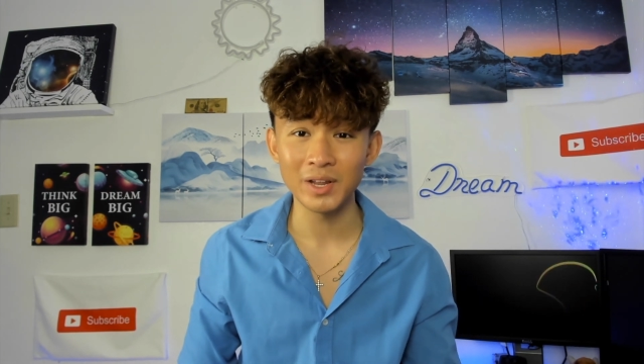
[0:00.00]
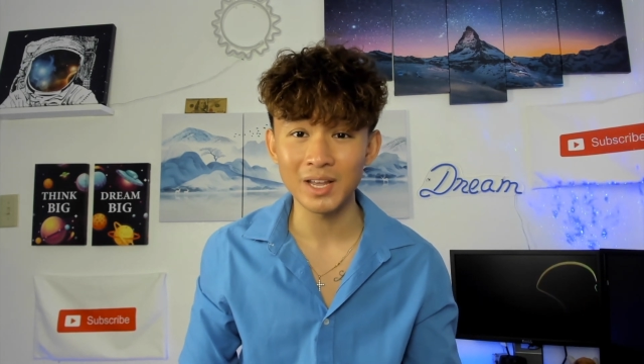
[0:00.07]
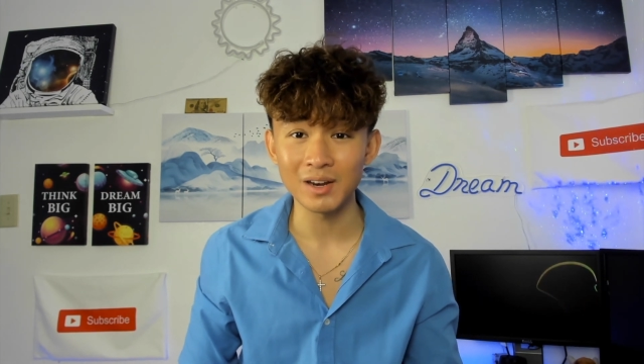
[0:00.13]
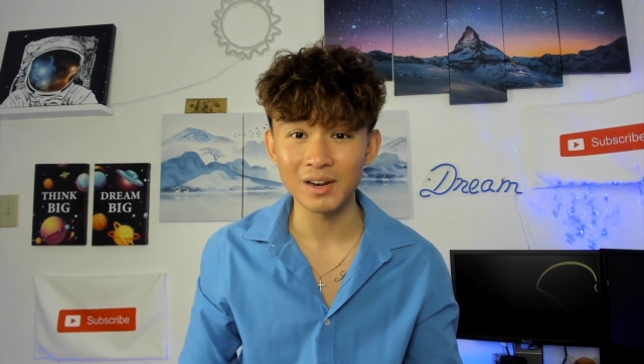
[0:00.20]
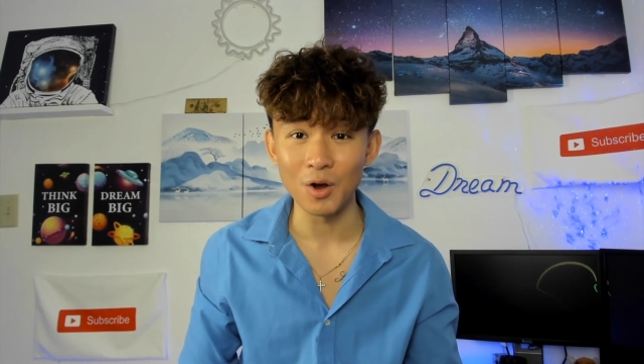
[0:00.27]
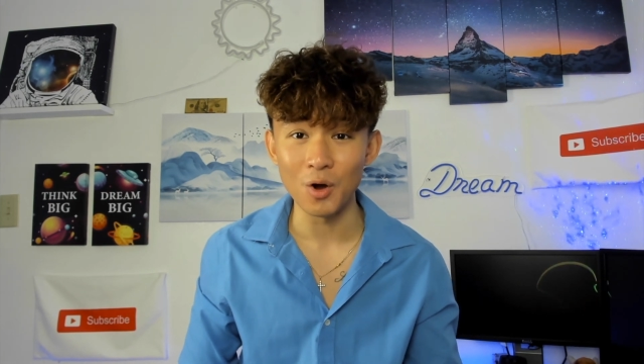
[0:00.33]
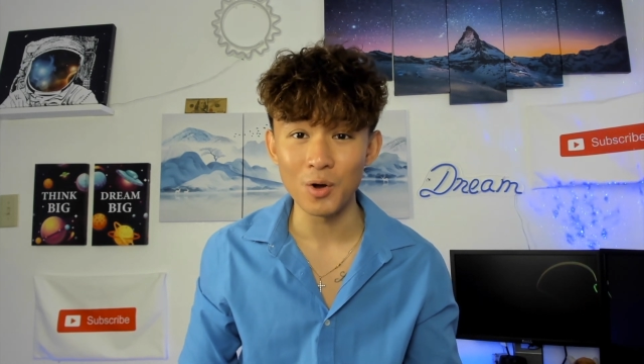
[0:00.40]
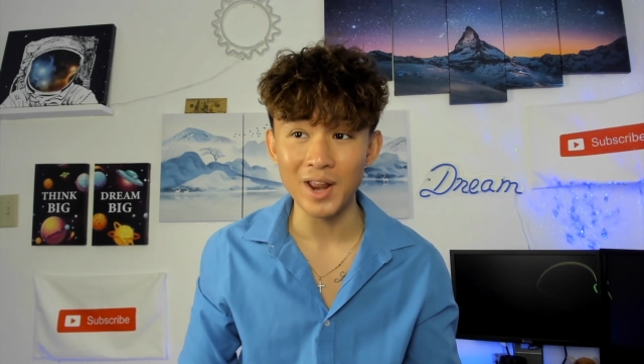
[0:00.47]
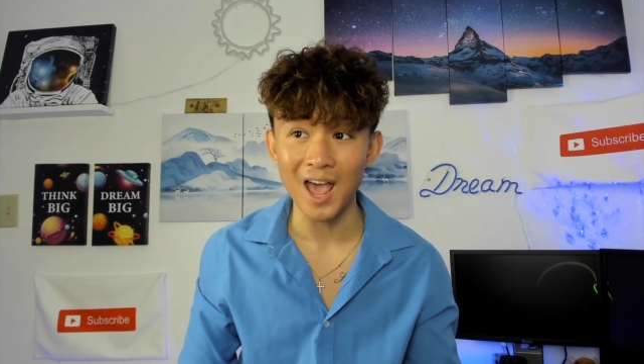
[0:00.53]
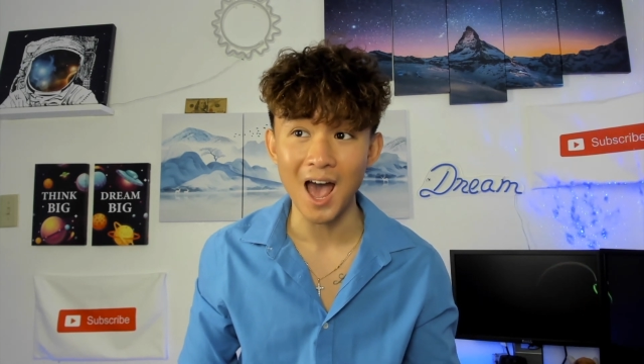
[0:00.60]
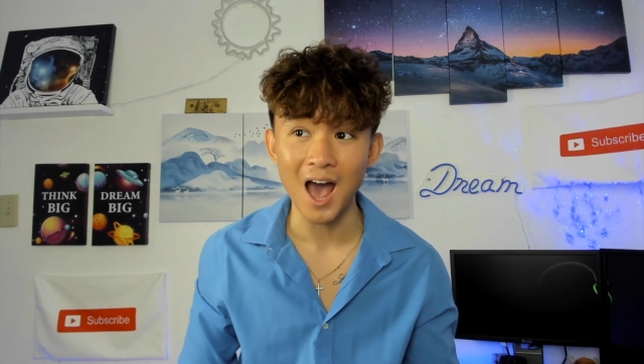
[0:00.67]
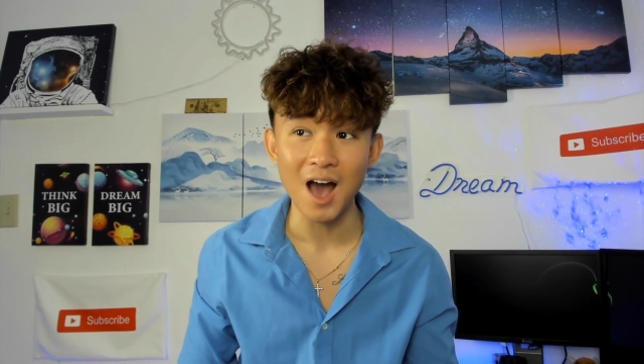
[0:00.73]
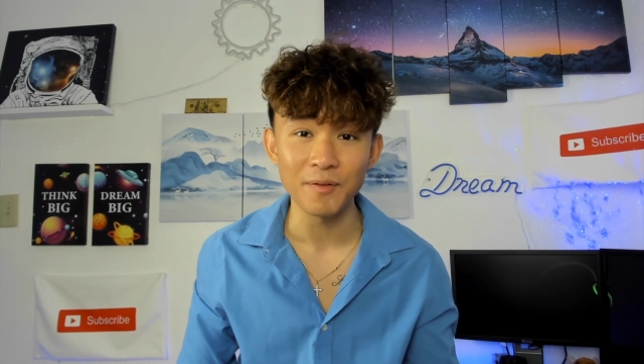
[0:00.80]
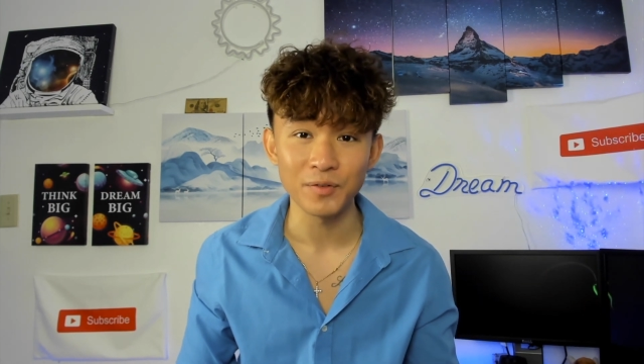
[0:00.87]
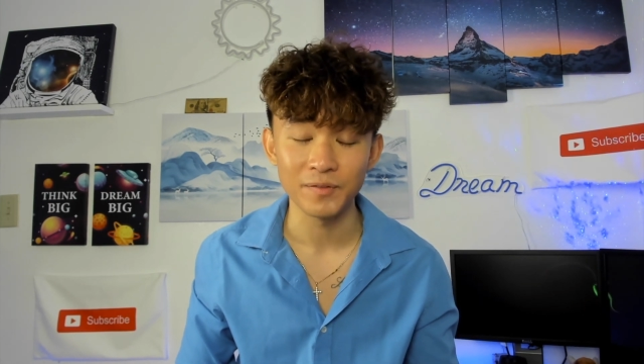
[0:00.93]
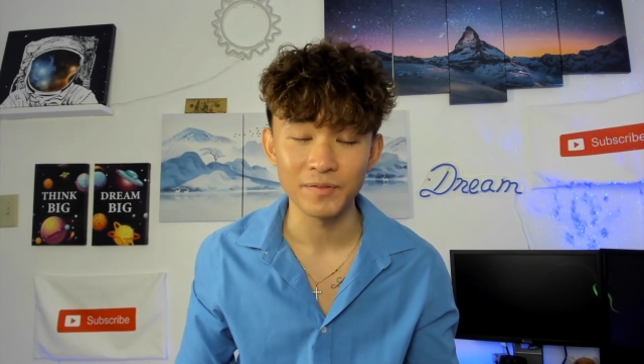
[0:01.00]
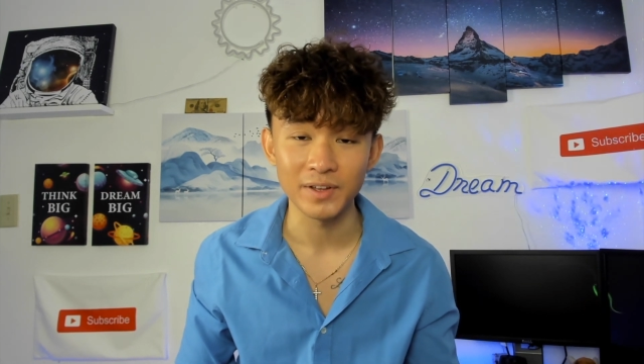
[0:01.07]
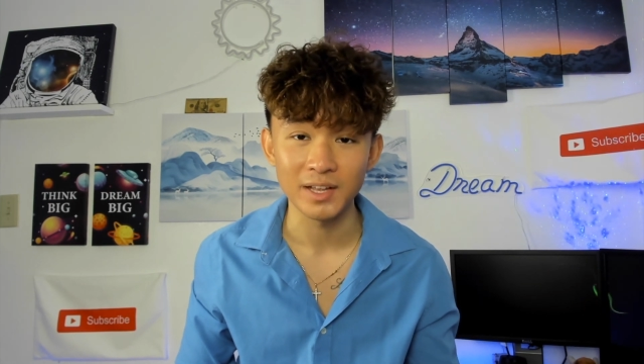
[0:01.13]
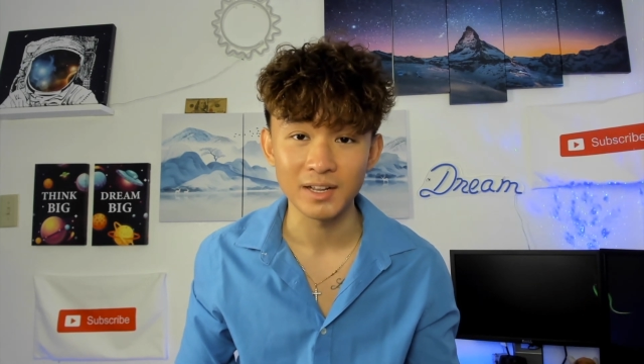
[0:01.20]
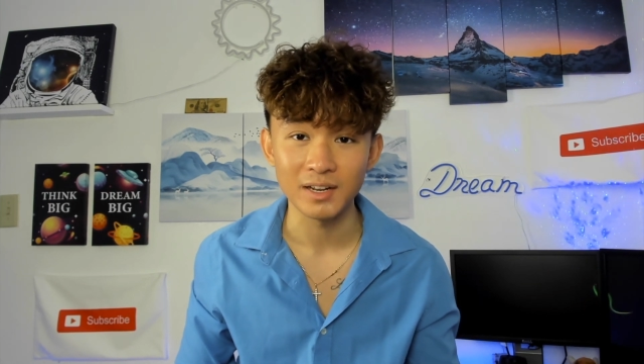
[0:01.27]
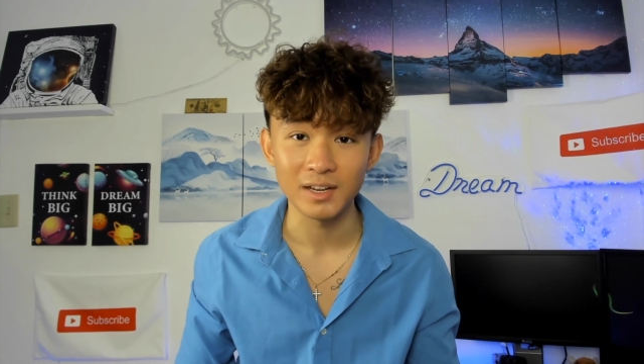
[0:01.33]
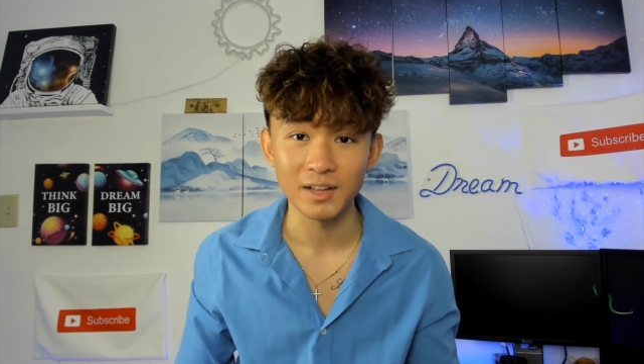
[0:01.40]
he can own half of
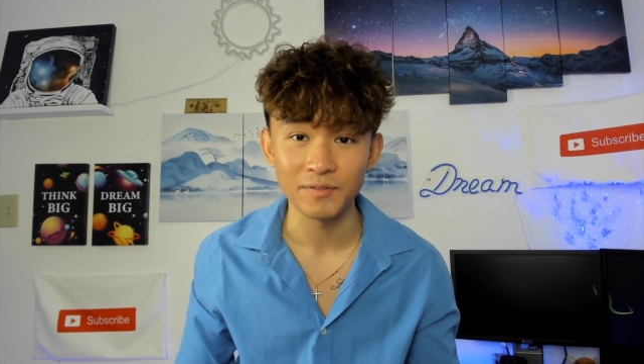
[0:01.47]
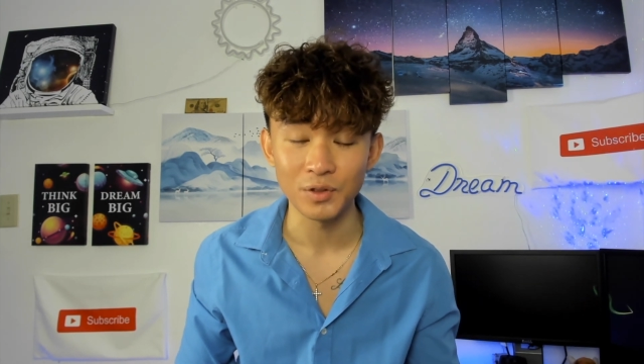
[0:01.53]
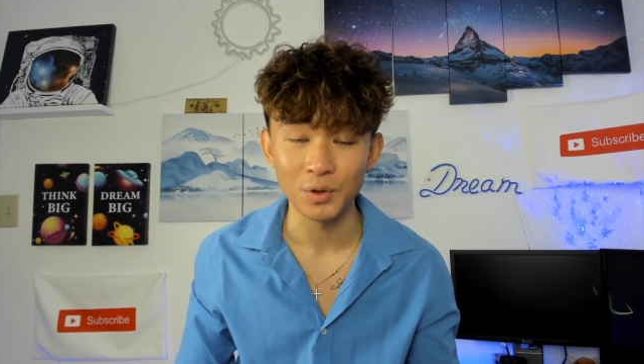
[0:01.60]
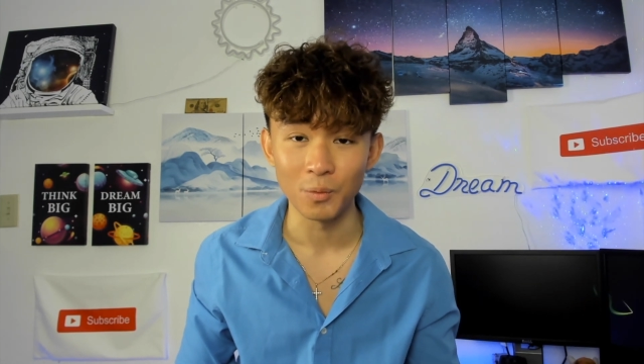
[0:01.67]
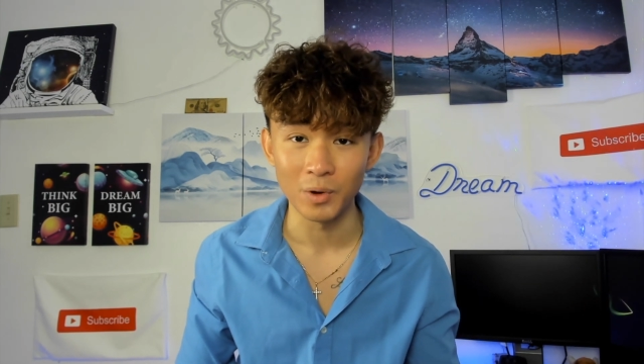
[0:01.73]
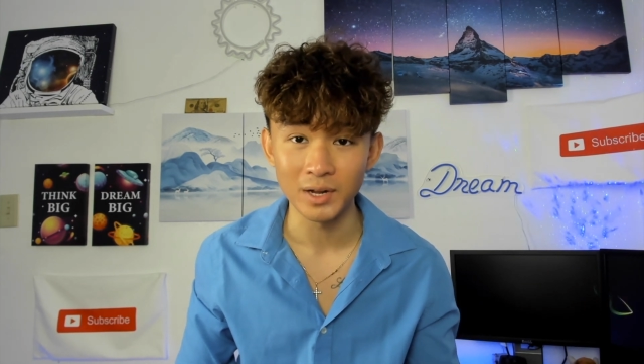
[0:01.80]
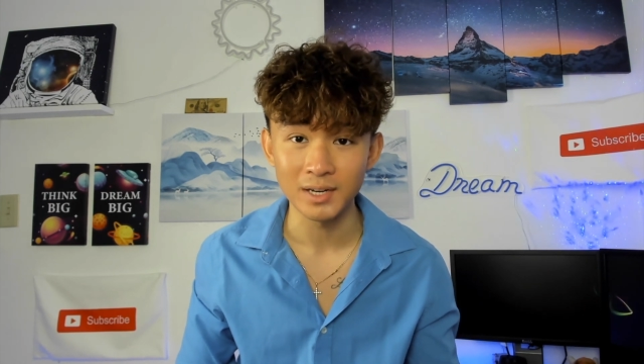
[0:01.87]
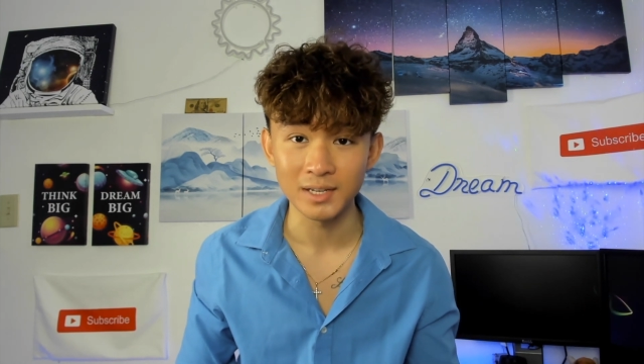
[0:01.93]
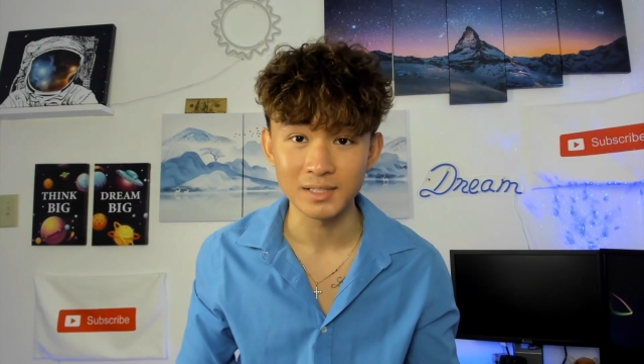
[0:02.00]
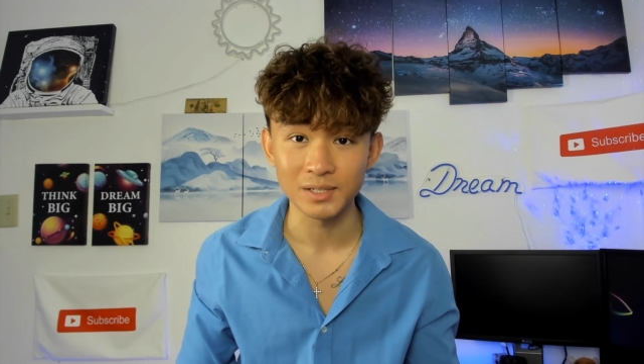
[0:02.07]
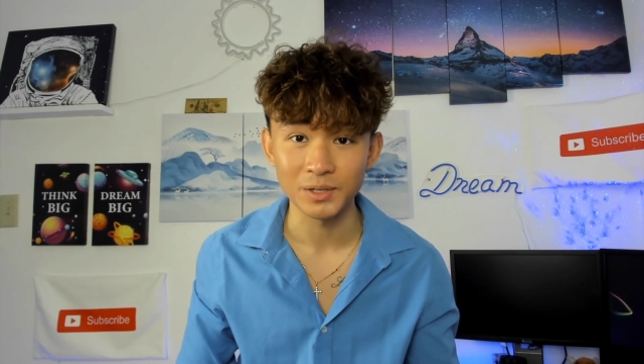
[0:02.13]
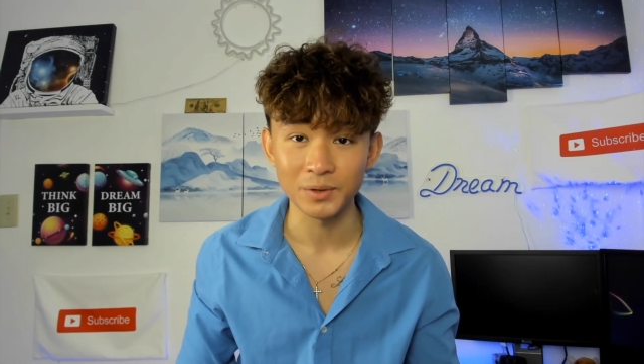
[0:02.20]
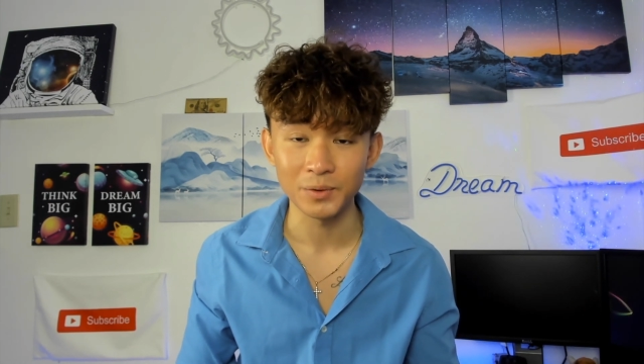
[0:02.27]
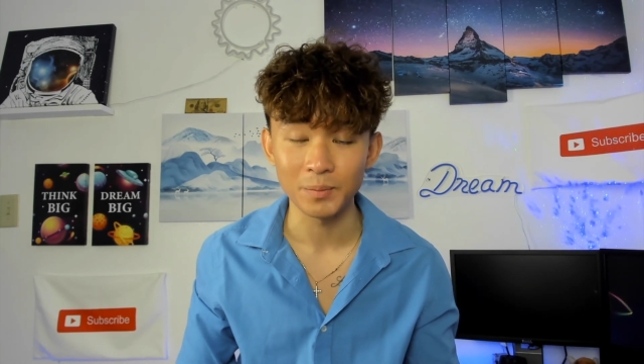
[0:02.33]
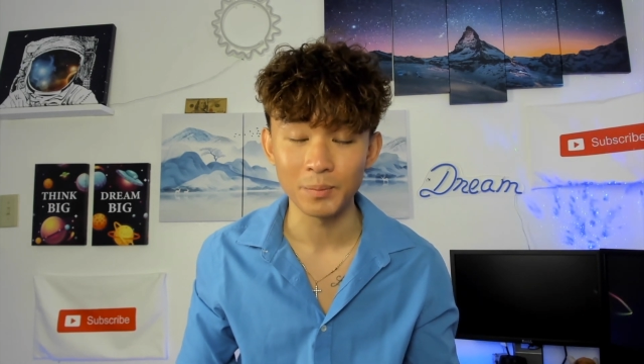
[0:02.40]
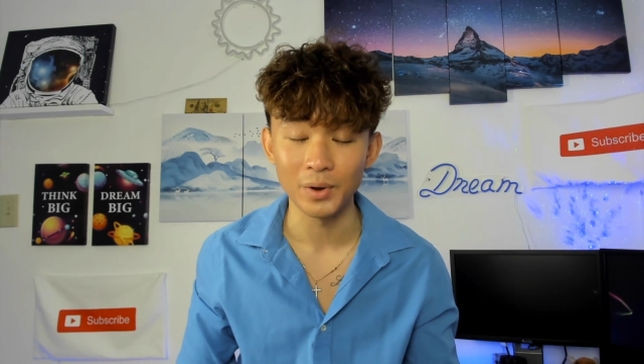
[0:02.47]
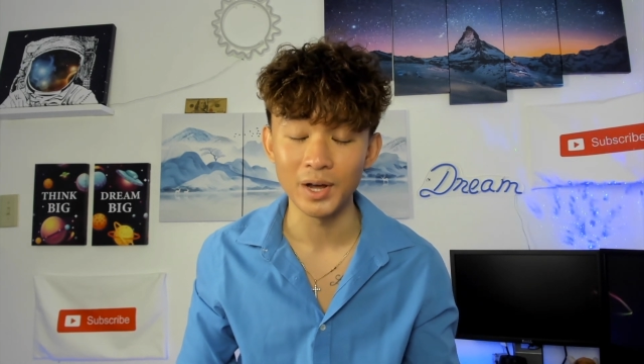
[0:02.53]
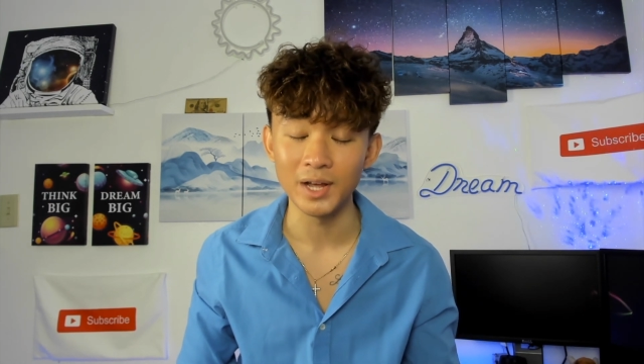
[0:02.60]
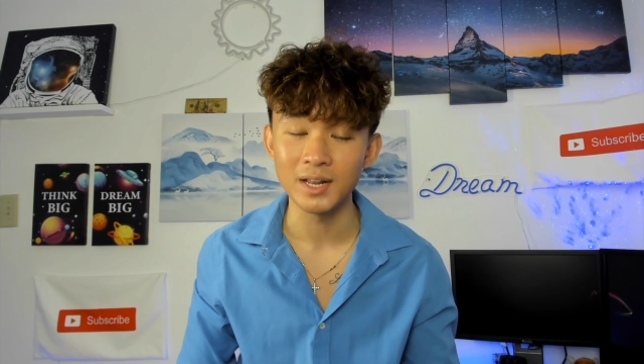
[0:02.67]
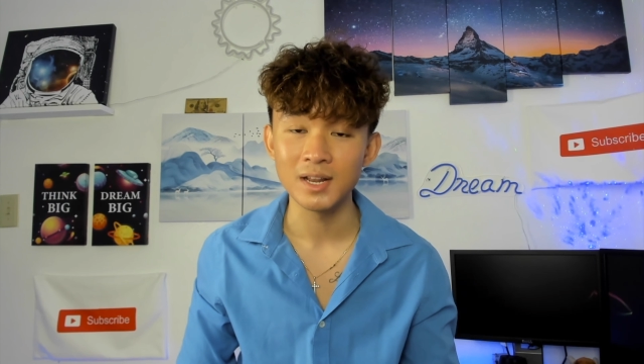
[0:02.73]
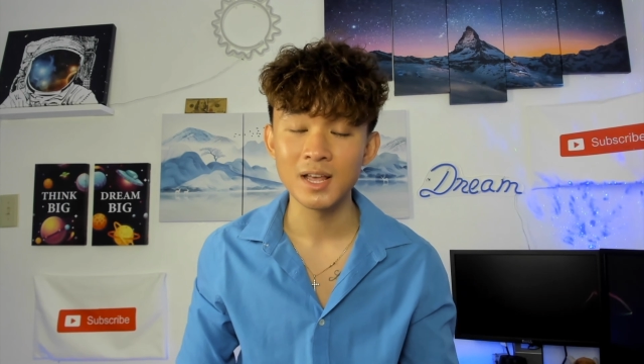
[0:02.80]
it if he wanted to. But